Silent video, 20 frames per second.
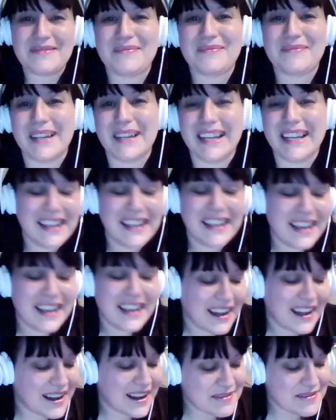with me.
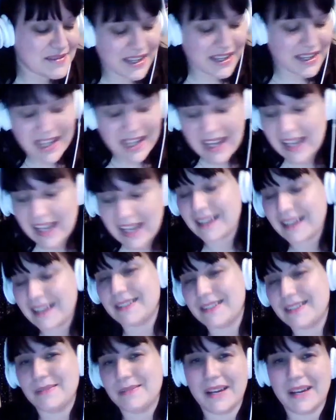I keep
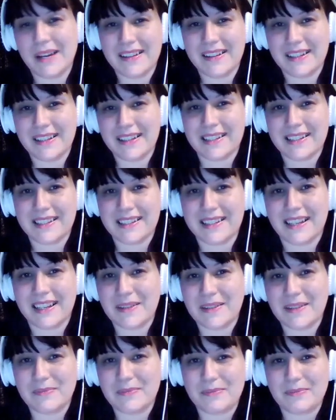going on about this,
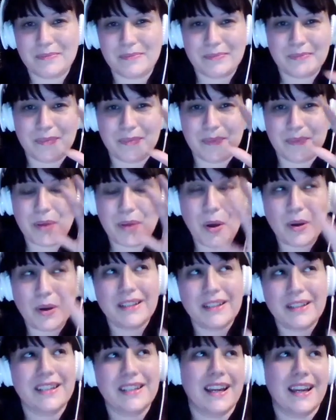and I'm
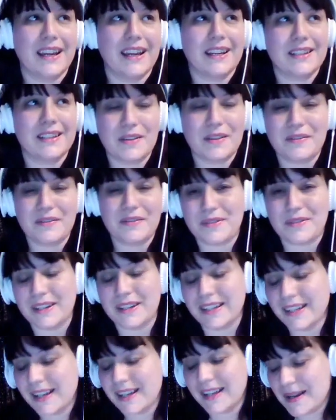apologetic to
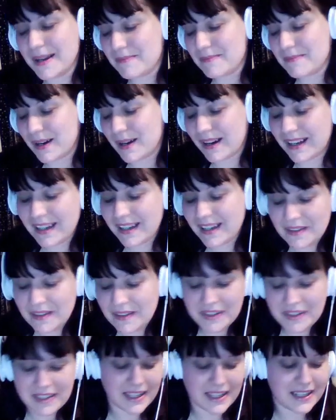everyone, but I
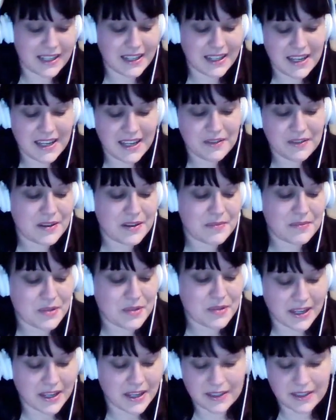love singing, even though I'm
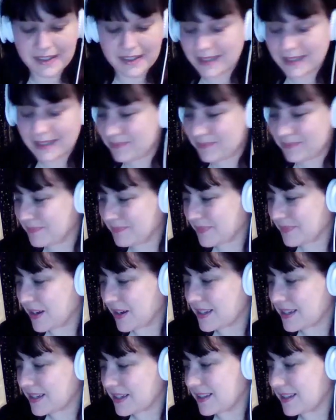not that good.
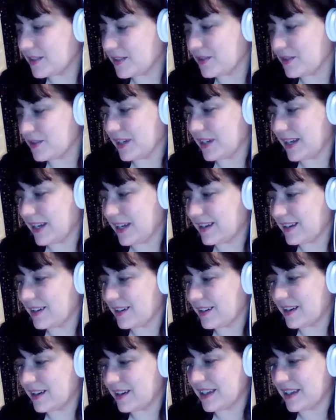I just enjoy it.
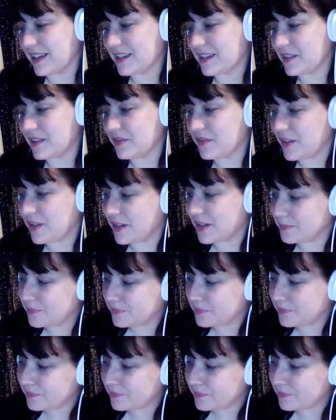Like, I think it's fun.